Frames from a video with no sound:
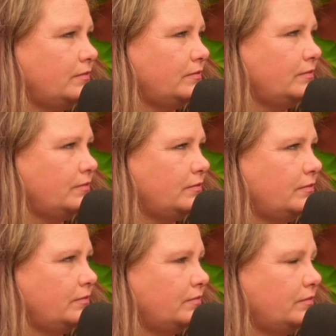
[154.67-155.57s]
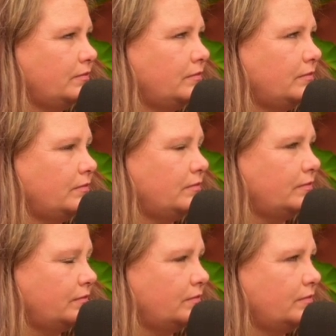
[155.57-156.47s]

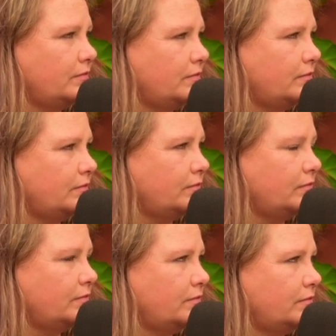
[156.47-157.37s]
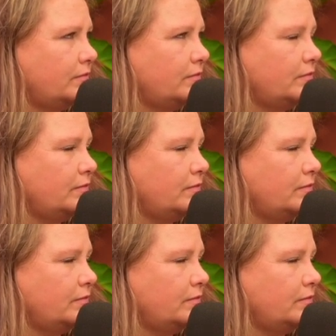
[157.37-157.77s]
[no speech]